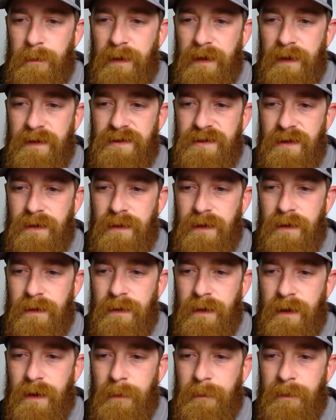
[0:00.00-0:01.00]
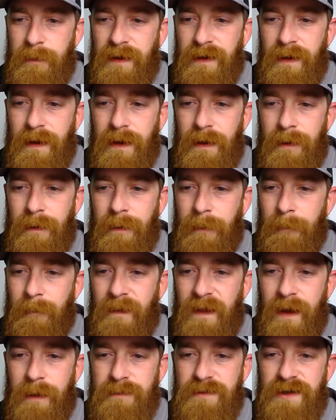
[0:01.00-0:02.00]
Big John, I mean,
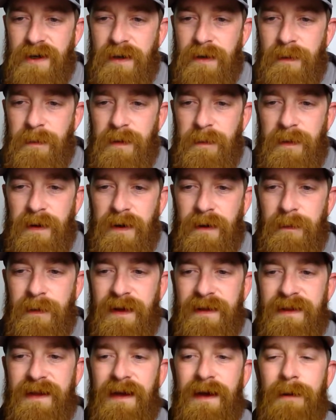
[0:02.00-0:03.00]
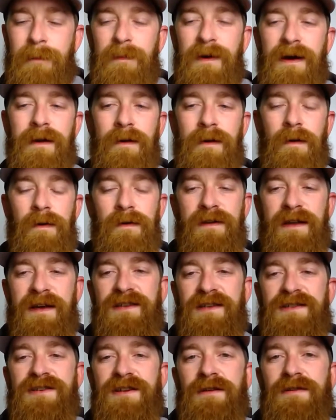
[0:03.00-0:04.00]
I'm trying to be better about that. My goal
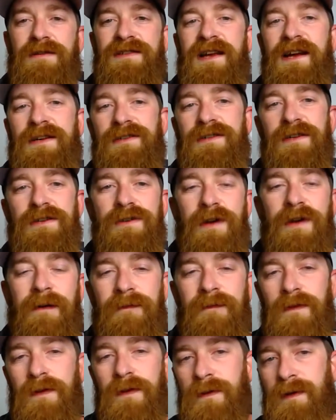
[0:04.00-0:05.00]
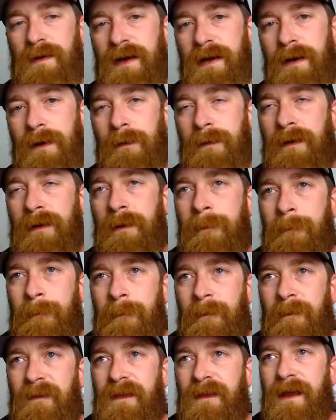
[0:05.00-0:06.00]
next year is actually travel around
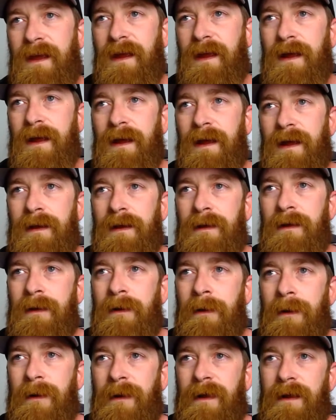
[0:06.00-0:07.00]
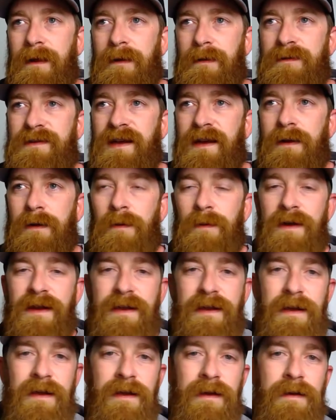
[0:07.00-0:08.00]
and, you know, take a
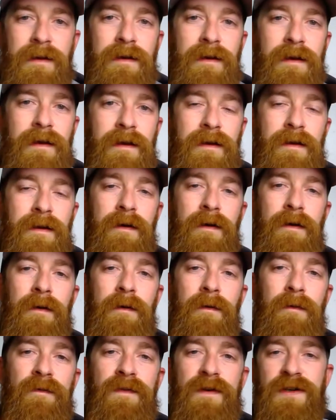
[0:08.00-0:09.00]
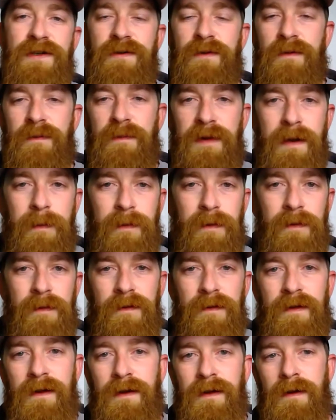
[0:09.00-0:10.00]
weekend and go fish with
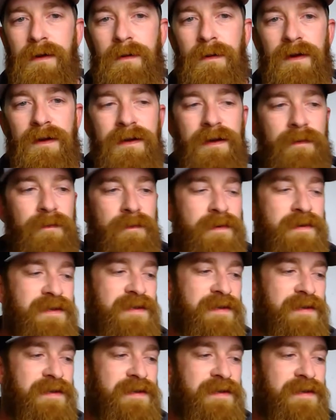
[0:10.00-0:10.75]
people and go to different